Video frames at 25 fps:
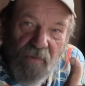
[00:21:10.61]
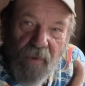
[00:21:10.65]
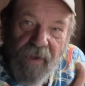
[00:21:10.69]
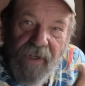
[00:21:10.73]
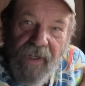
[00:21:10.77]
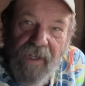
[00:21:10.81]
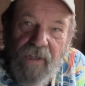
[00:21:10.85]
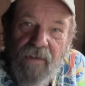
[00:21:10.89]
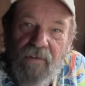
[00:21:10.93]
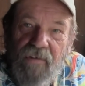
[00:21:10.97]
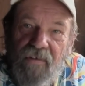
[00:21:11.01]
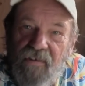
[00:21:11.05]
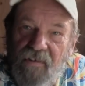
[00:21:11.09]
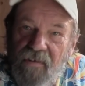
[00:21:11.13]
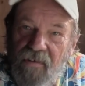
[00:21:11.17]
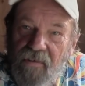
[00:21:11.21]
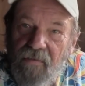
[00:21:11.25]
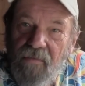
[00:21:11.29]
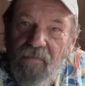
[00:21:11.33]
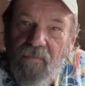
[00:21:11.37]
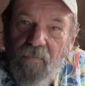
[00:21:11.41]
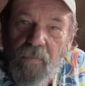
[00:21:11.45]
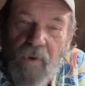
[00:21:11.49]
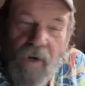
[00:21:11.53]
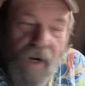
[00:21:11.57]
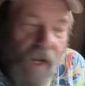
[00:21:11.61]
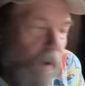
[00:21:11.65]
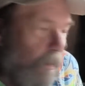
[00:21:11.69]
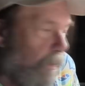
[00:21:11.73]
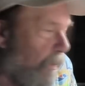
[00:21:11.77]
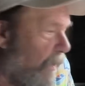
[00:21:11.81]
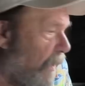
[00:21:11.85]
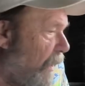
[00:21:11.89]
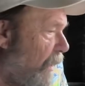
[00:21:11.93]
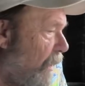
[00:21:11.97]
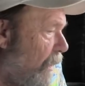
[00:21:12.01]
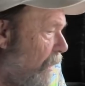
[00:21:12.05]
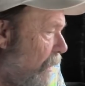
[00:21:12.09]
weeks,
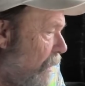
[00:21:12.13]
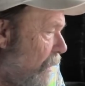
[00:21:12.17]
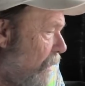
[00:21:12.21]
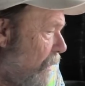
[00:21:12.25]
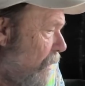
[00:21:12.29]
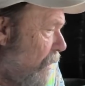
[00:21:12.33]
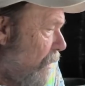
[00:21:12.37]
probably.